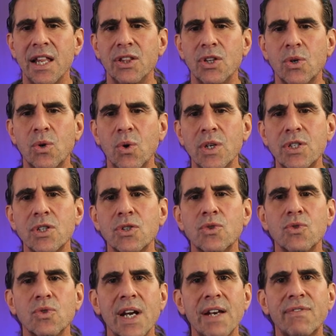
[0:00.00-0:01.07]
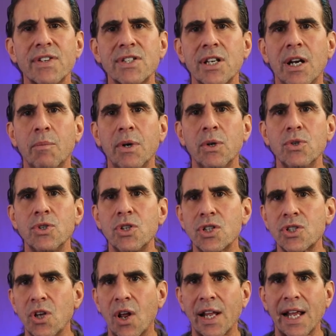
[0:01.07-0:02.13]
The course is great for someone who's
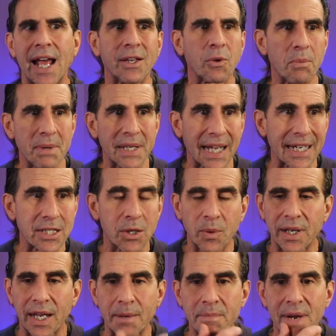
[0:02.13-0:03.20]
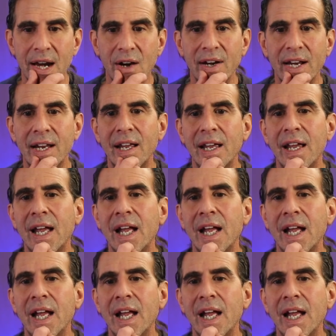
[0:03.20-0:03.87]
just starting out. It would be like someone like Mary